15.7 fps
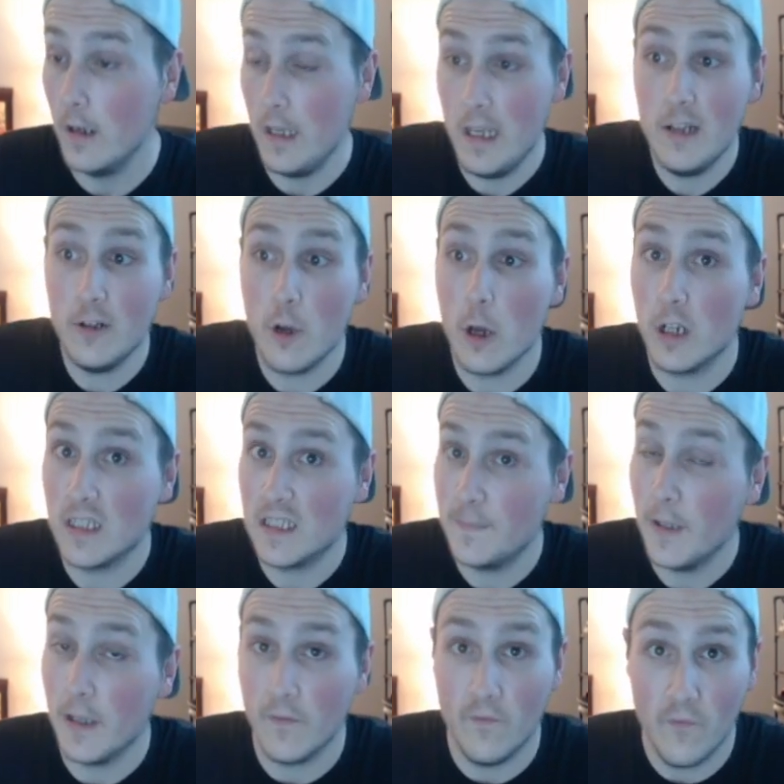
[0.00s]
is going to
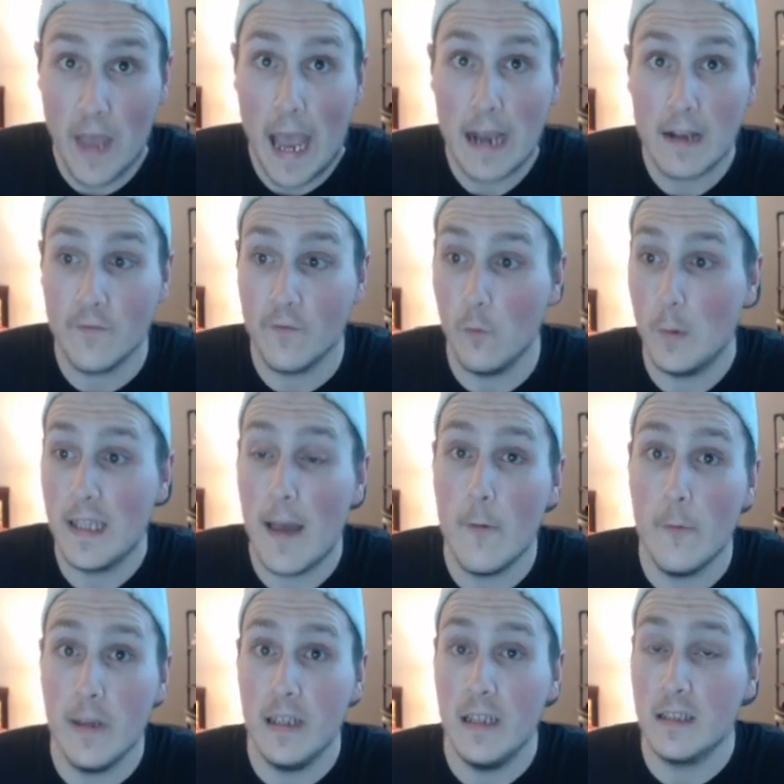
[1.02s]
spit facts for what the
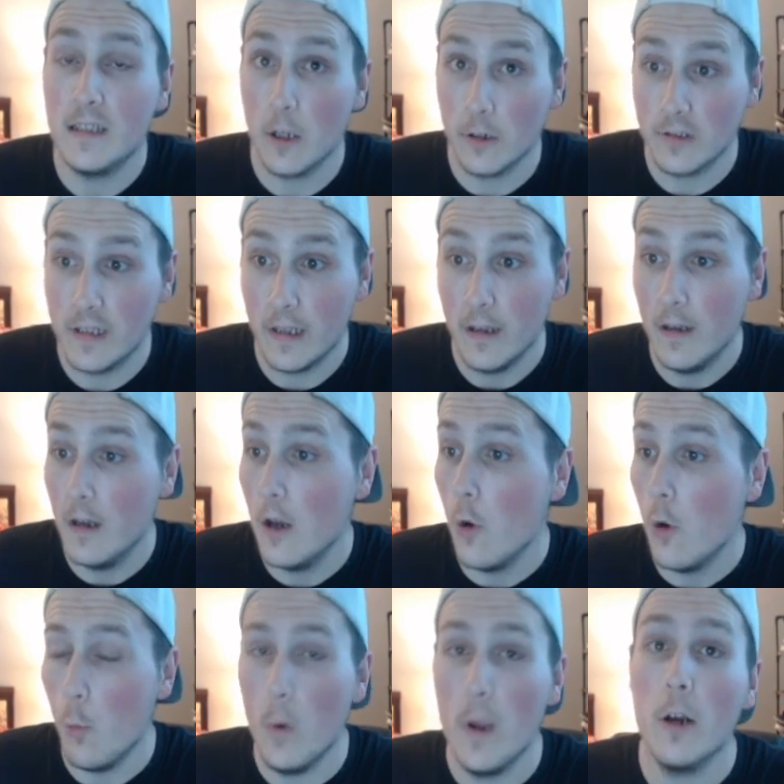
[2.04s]
MLB needs to understand.
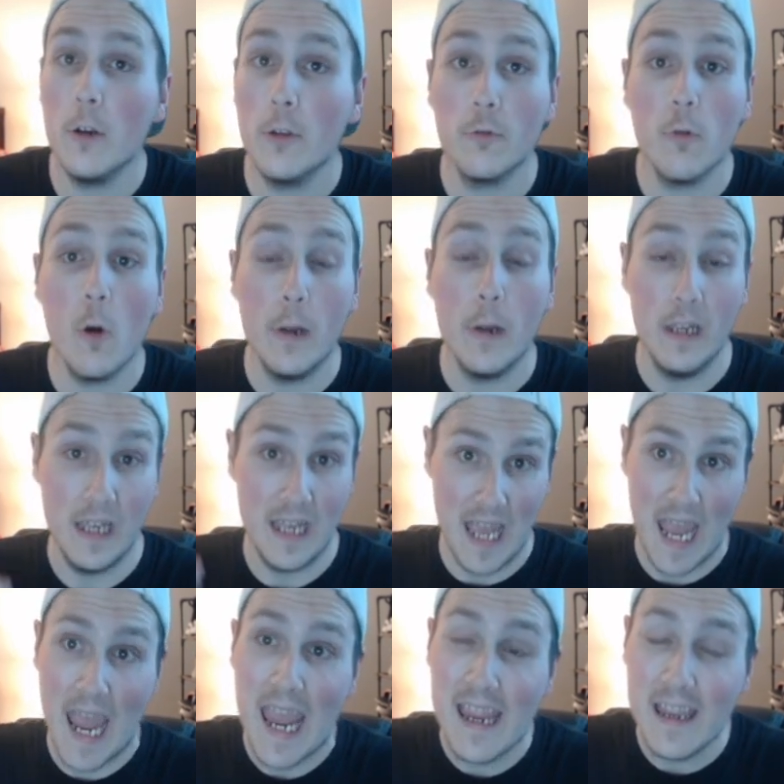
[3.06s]
We are throwing
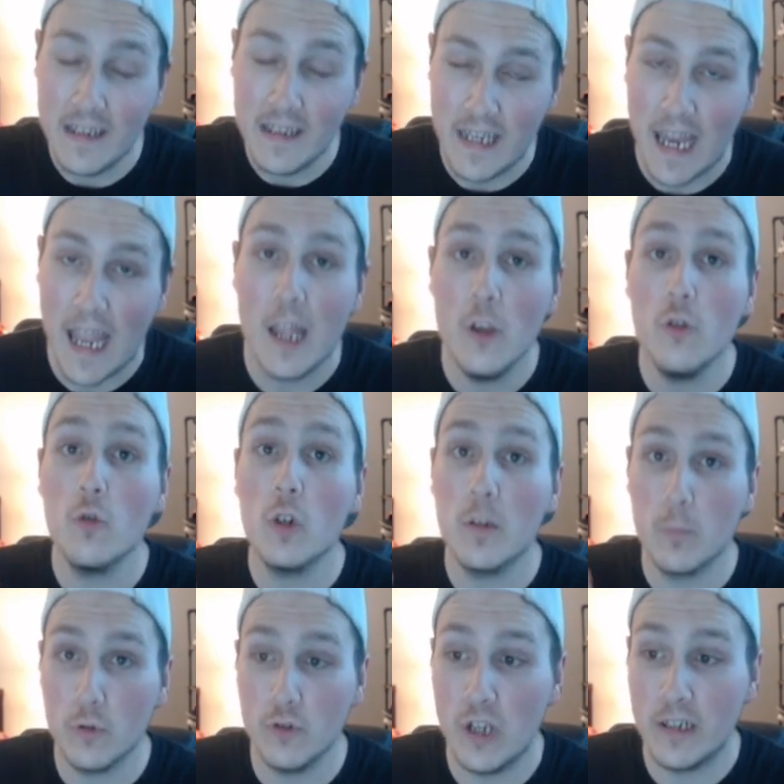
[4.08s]
a dangerous
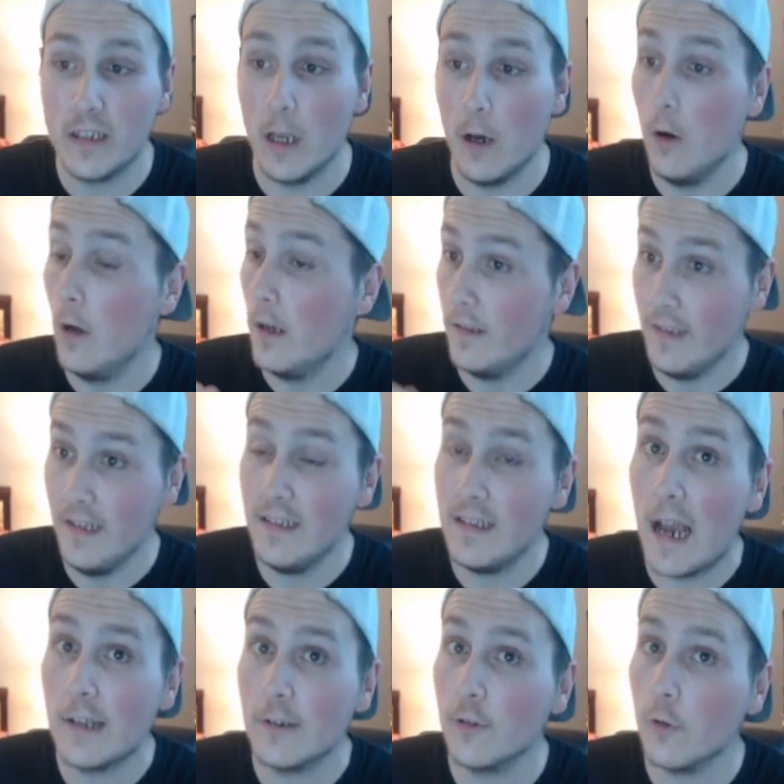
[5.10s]
projectile. These
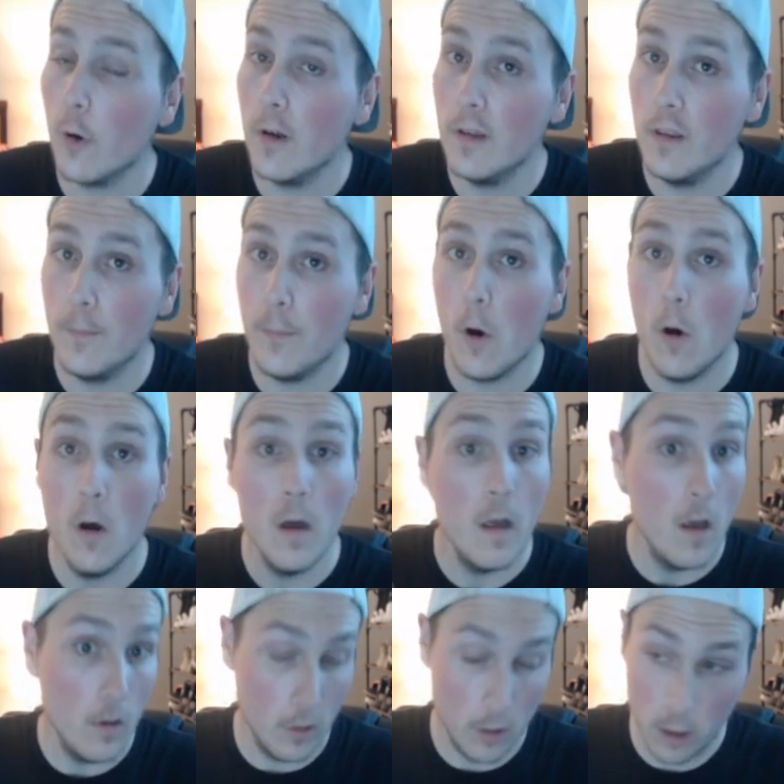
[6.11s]
guys are throwing the ball
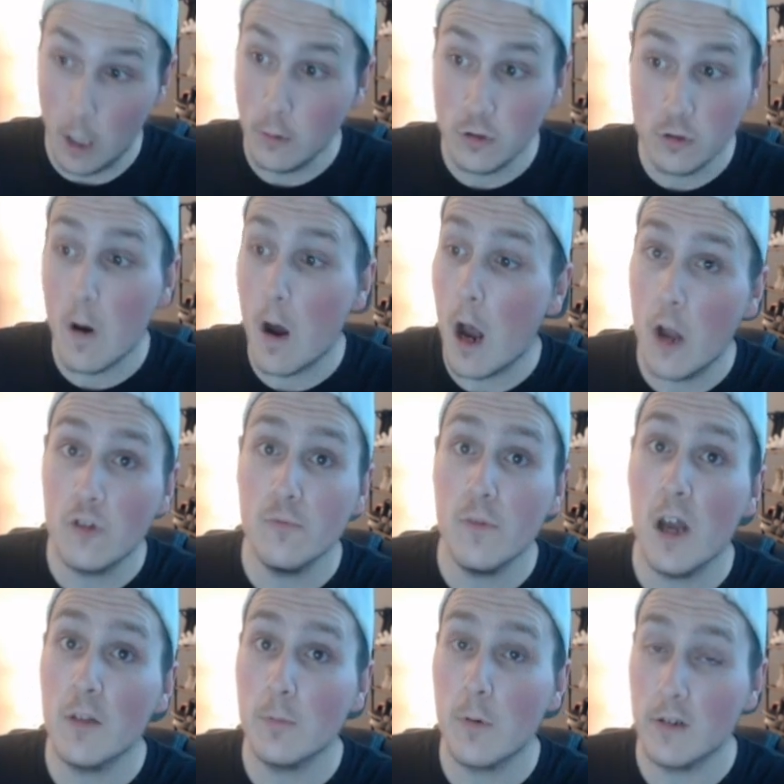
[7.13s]
close to 100
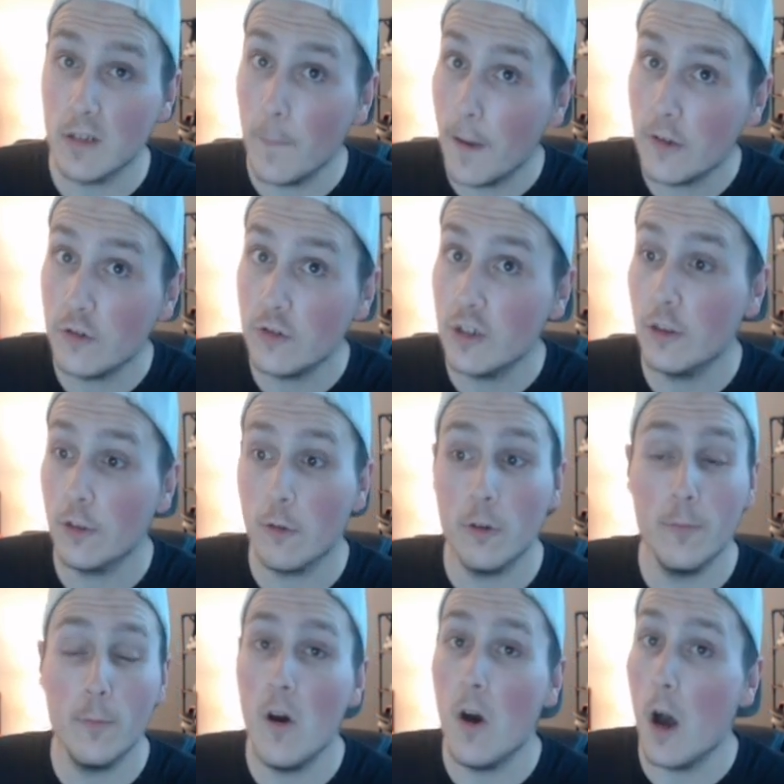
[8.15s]
miles per hour. Some pitchers can throw
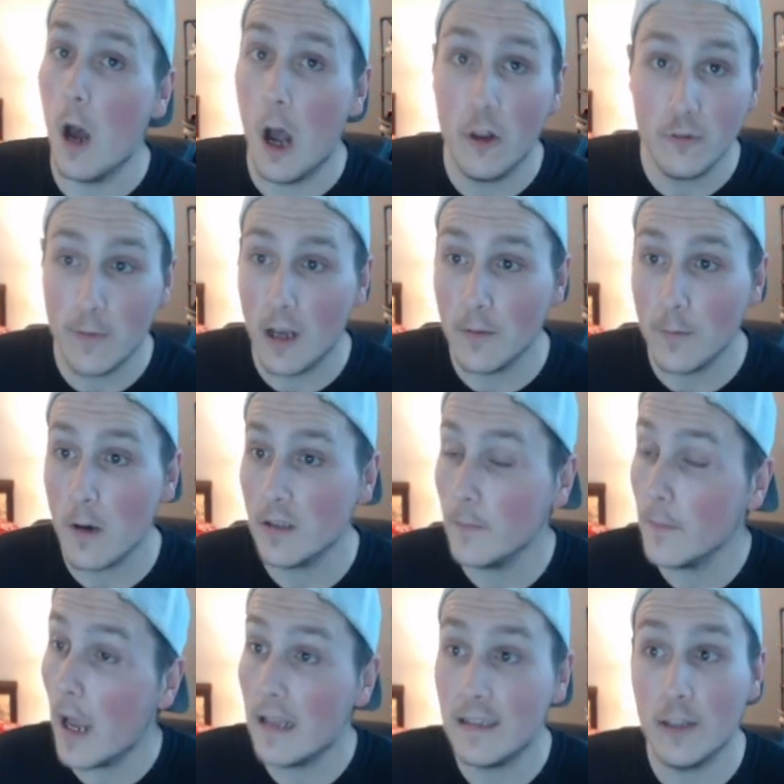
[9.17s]
the ball 100 miles per hour.
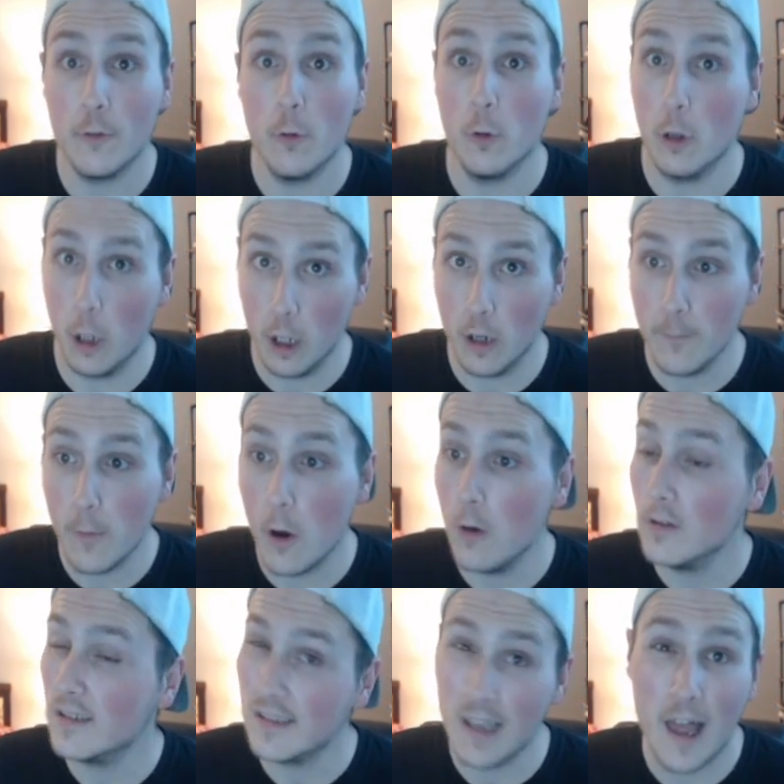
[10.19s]
Some guys can throw
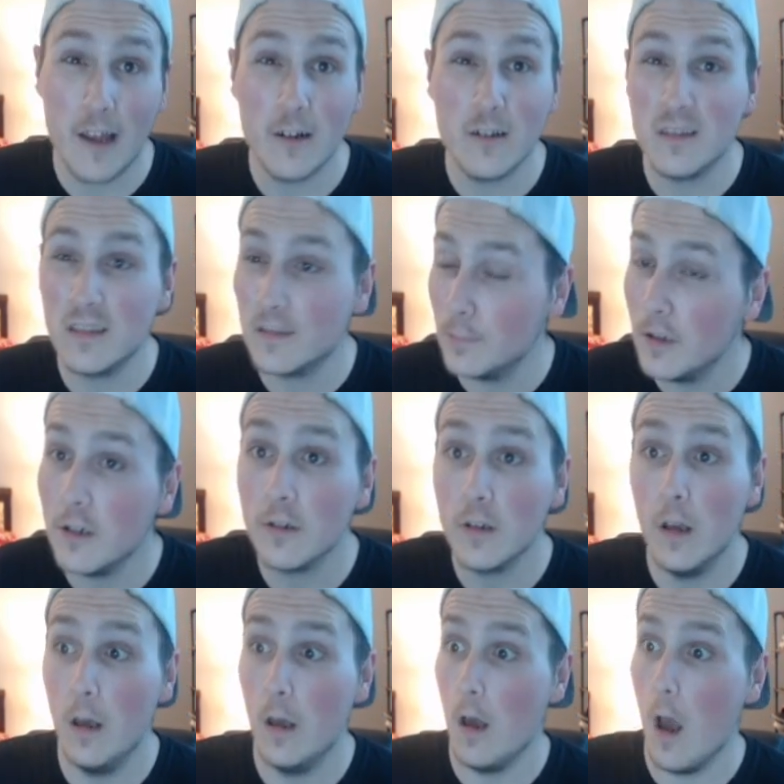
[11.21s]
curveballs, sliders, splitters
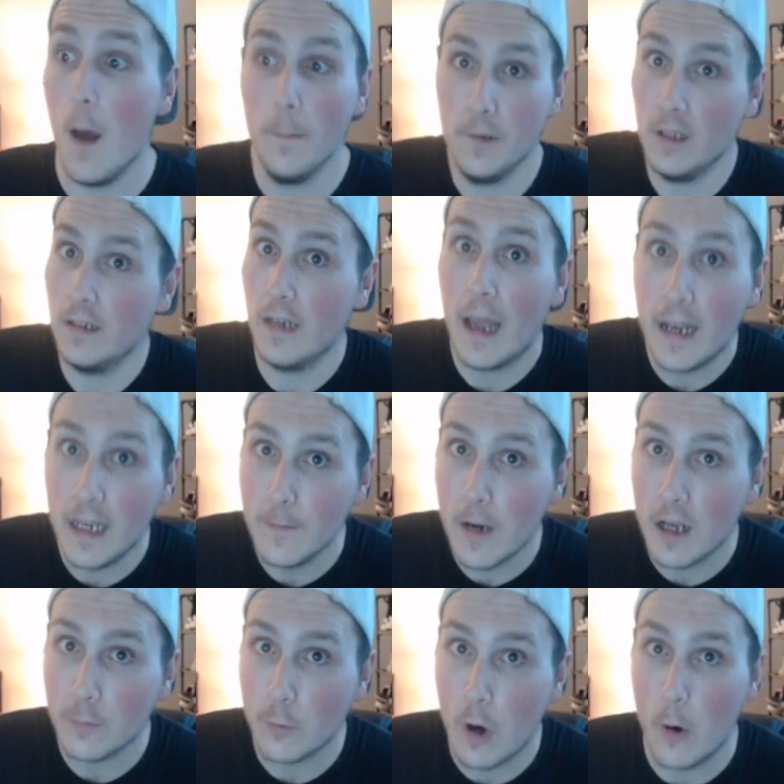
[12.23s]
up to 90
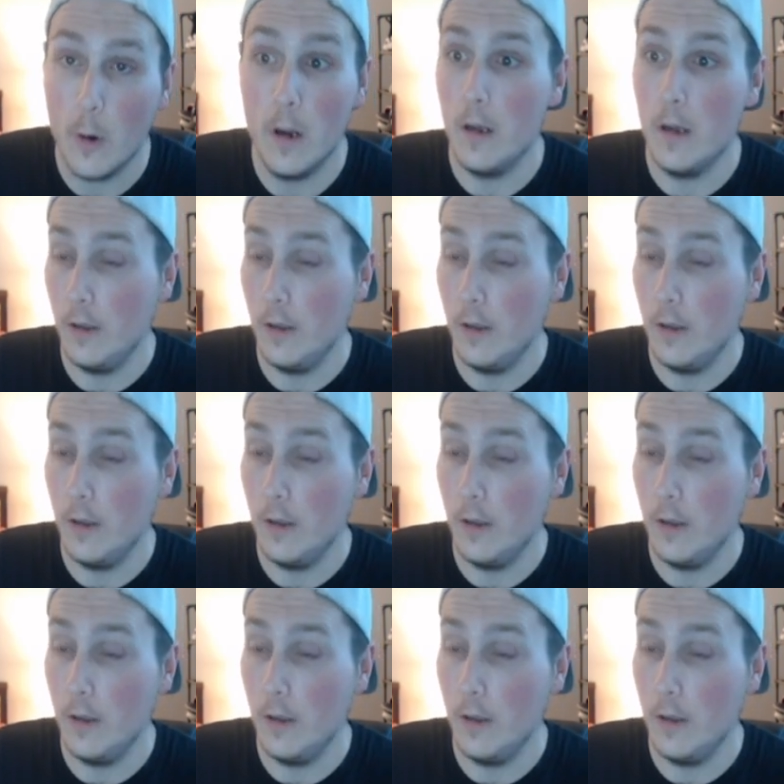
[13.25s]
miles per hour.